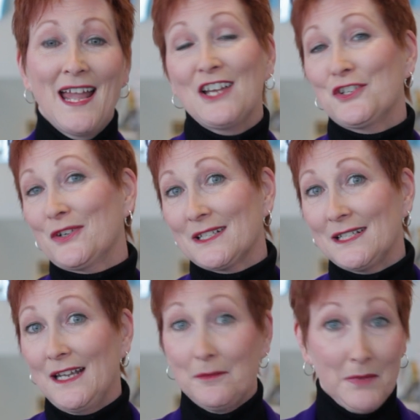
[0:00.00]
As you can
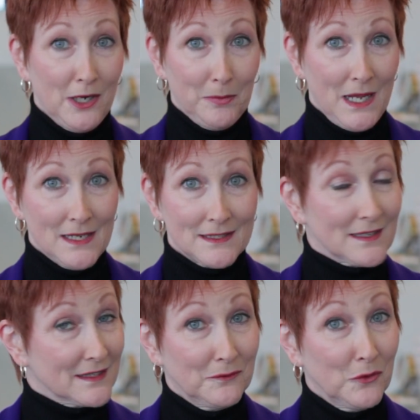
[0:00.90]
see, at Meyer
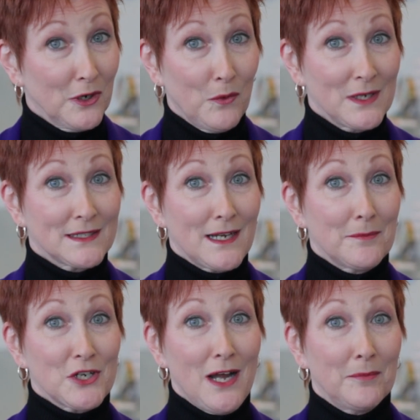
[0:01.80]
Plastics, we're a one-stop
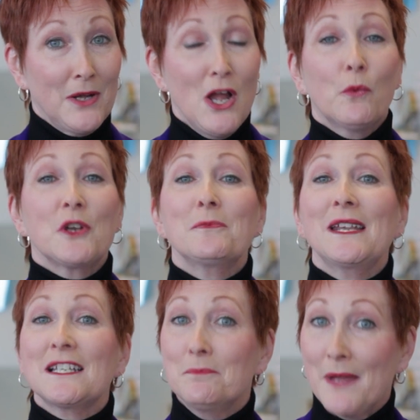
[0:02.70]
shop, which
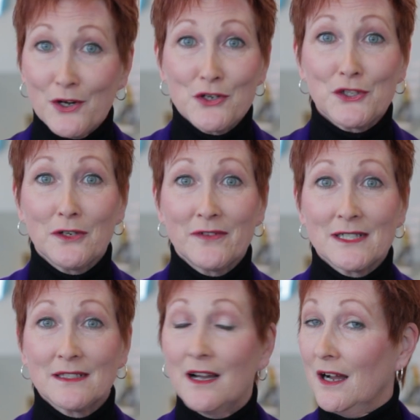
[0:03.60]
means better
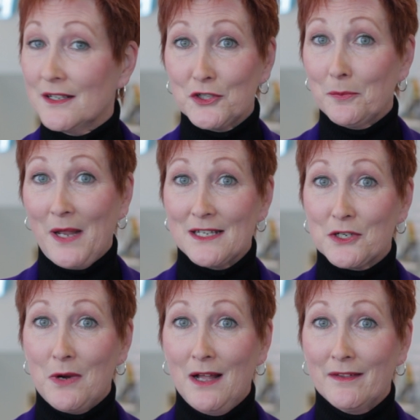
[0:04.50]
service, unsurpassed
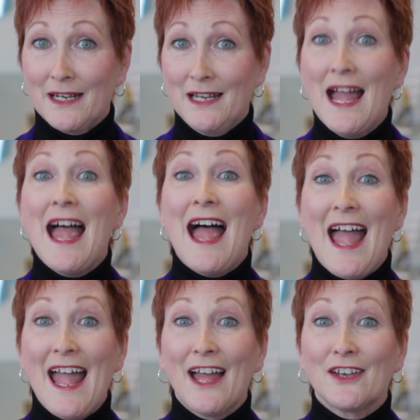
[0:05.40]
quality,
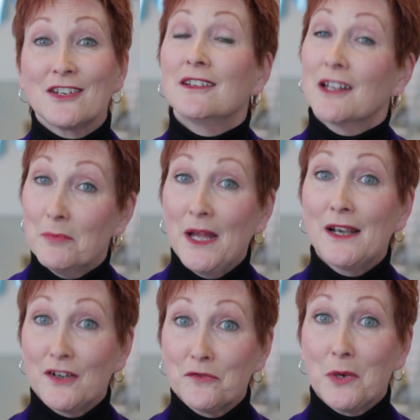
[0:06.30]
and
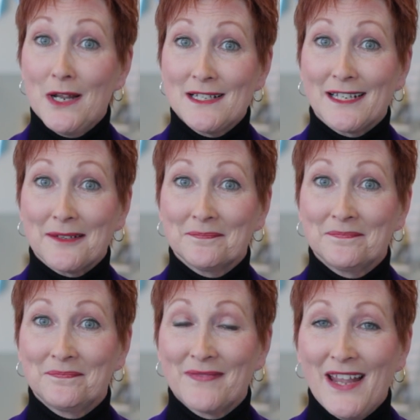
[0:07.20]
competitive pricing.
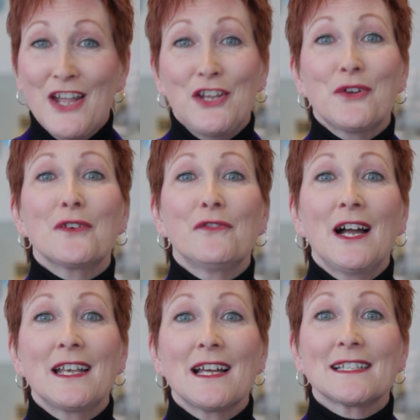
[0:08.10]
You can
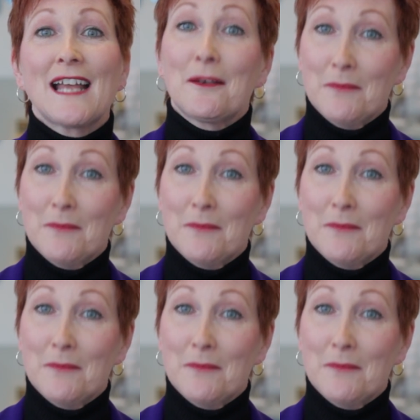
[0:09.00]
find us at